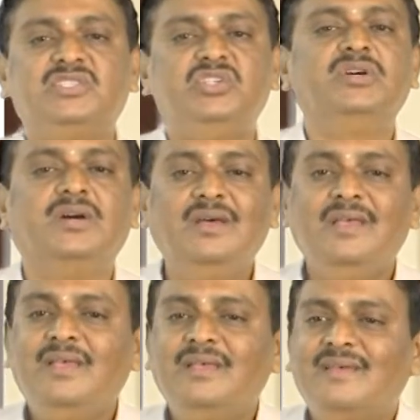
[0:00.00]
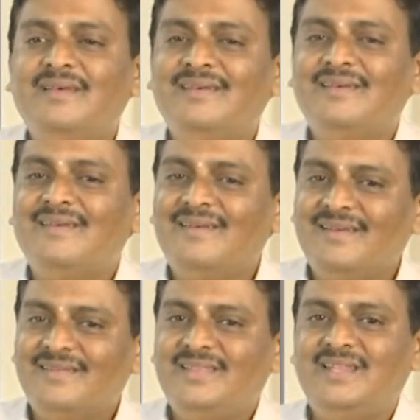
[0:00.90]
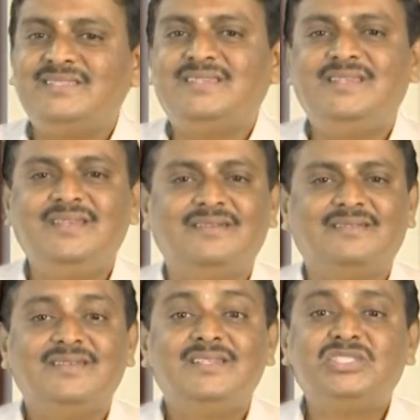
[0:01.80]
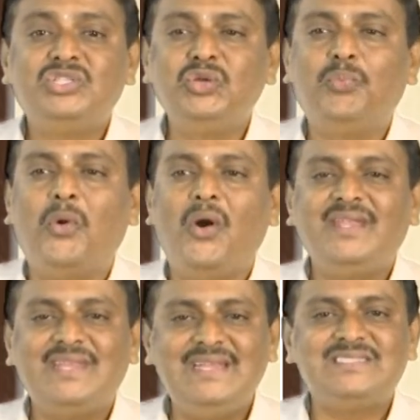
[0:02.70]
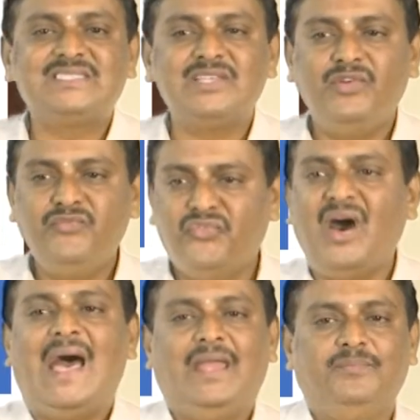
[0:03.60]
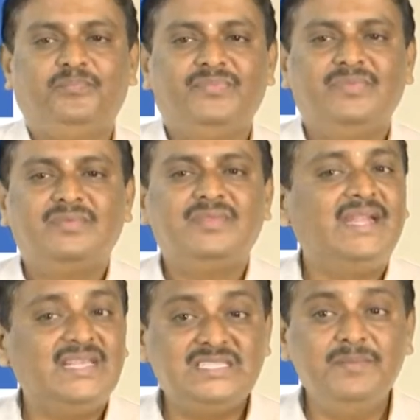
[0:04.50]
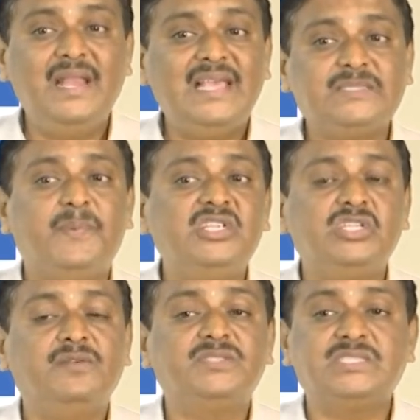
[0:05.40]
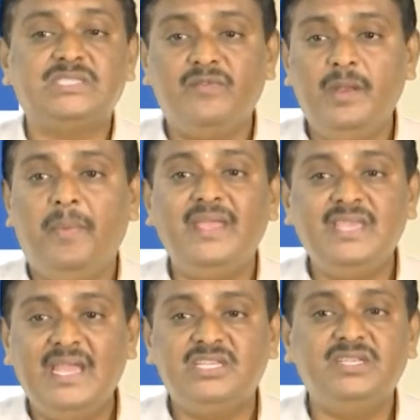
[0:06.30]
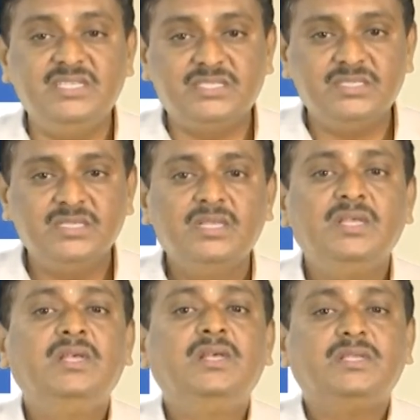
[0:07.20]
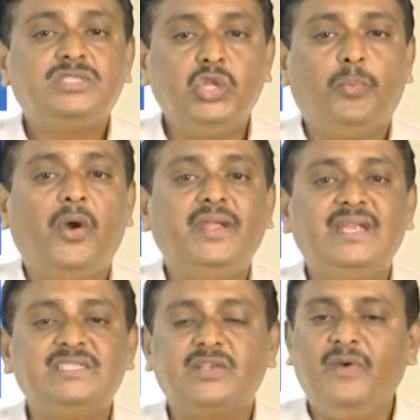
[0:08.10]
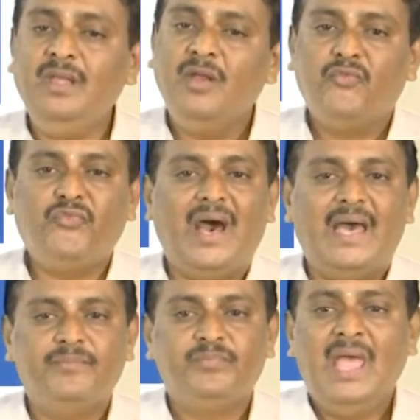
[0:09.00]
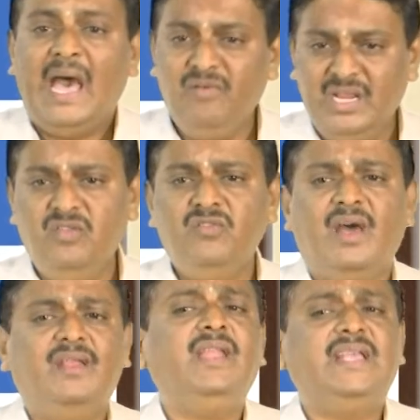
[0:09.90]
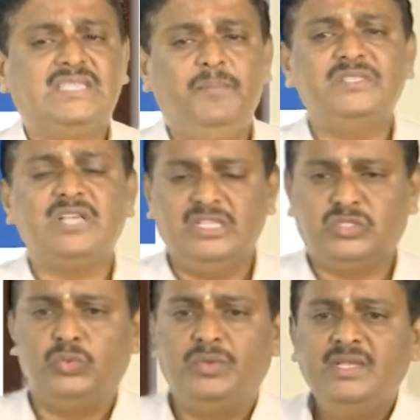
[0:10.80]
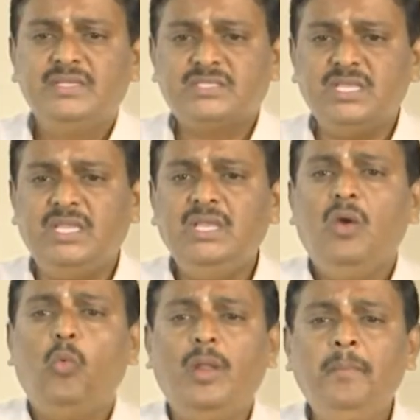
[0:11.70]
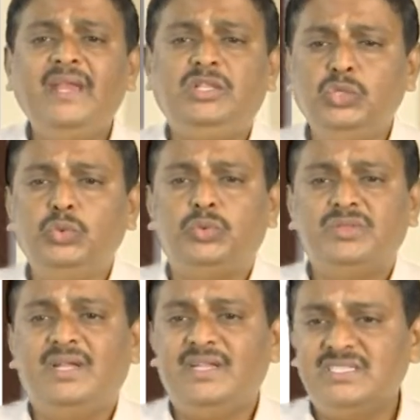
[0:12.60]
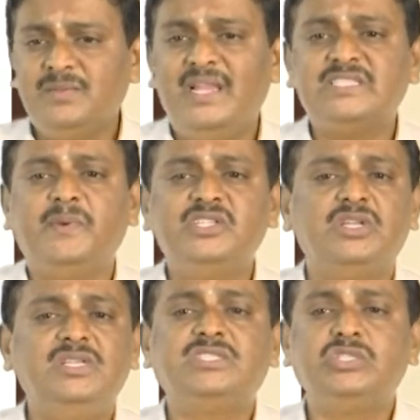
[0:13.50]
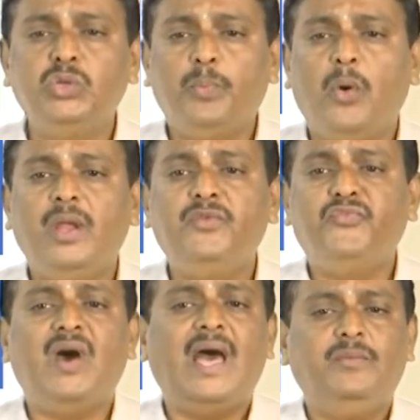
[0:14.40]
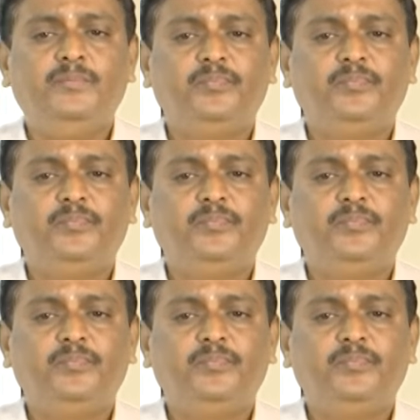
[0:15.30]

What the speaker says: here, there is here 0.875. The decimal expansion of 7 by 8 is 0.875. I will give another examples also. See 1 by 2, the decimal expansion is 0.5.